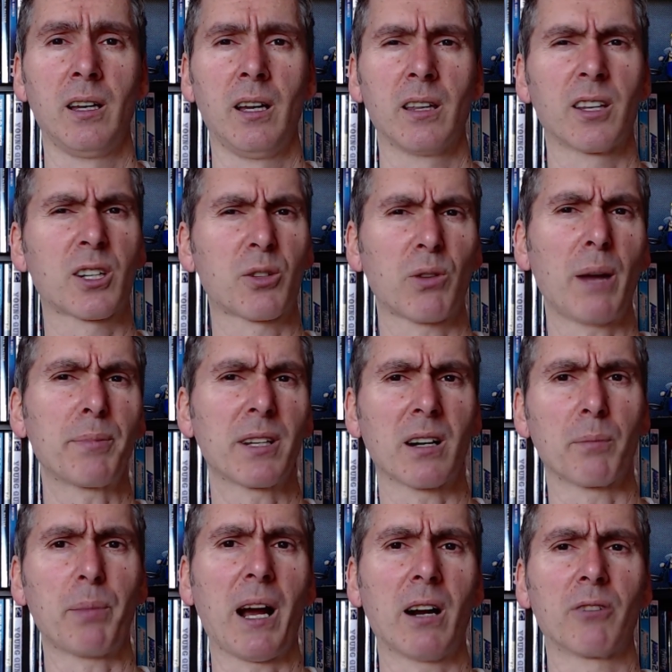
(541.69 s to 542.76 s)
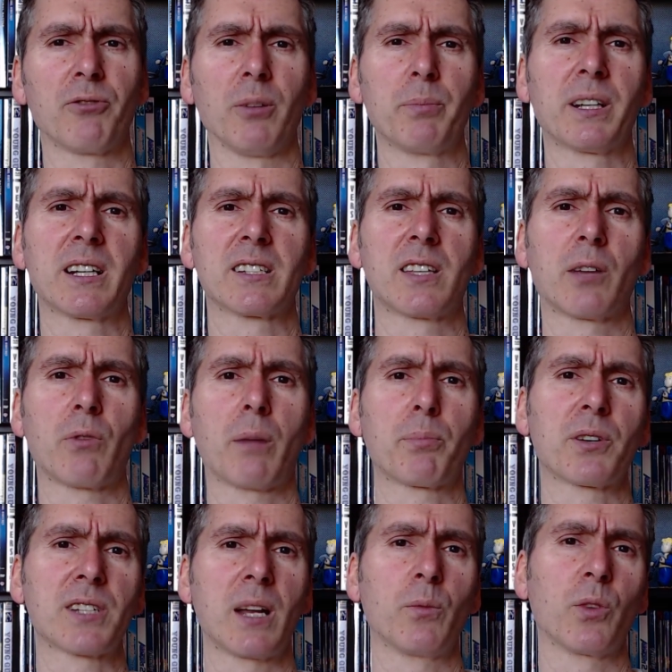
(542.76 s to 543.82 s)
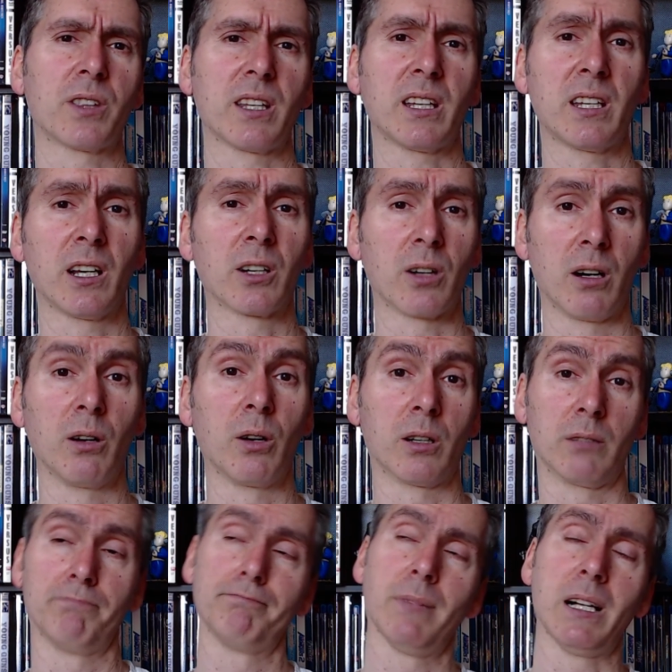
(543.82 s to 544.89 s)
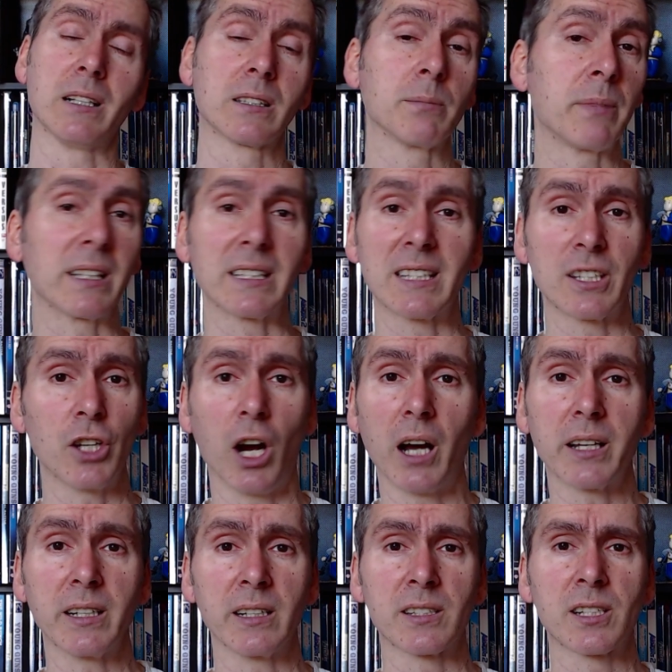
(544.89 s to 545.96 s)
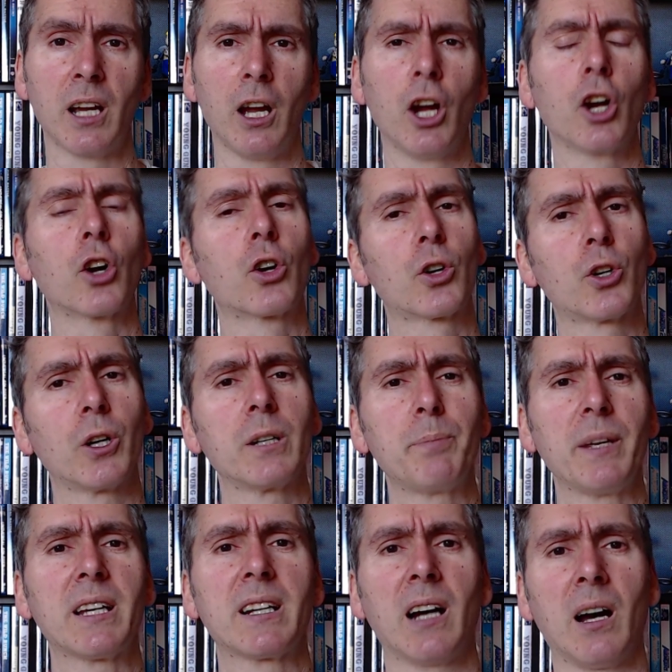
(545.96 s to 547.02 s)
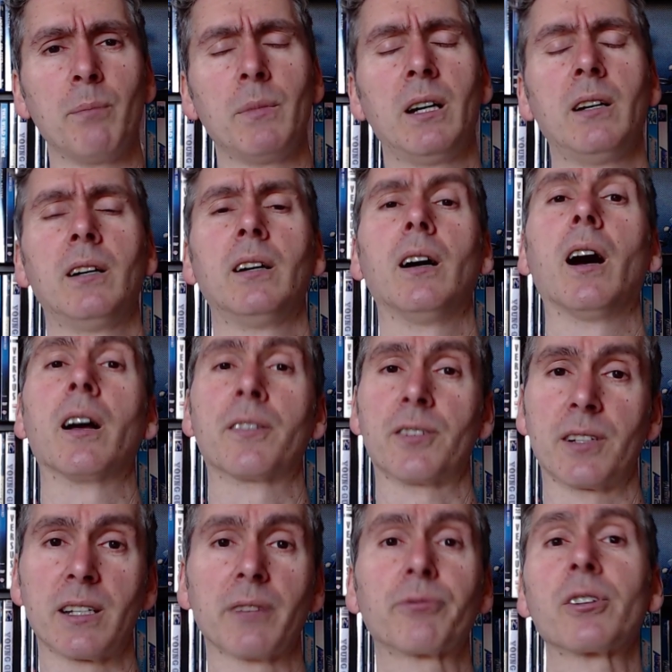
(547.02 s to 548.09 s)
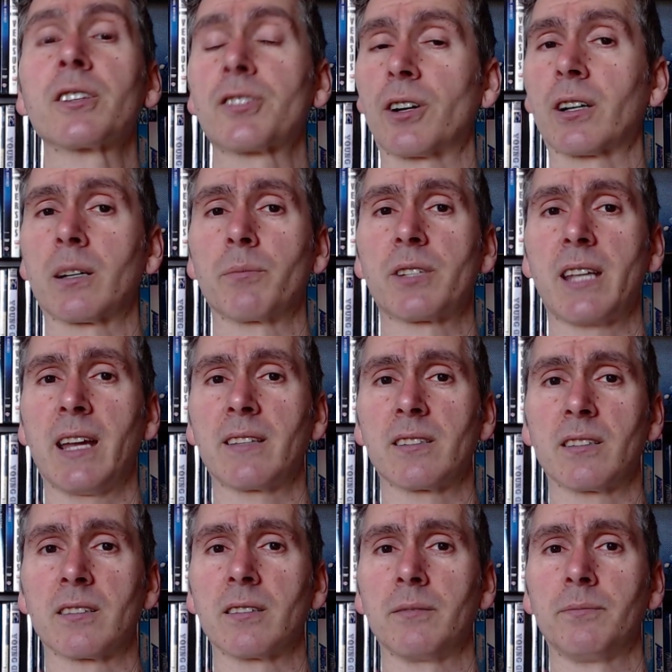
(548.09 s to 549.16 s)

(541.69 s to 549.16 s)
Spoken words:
The corrupted are powerful because they represent what the hero, or ultimately the audience, could become under different circumstances.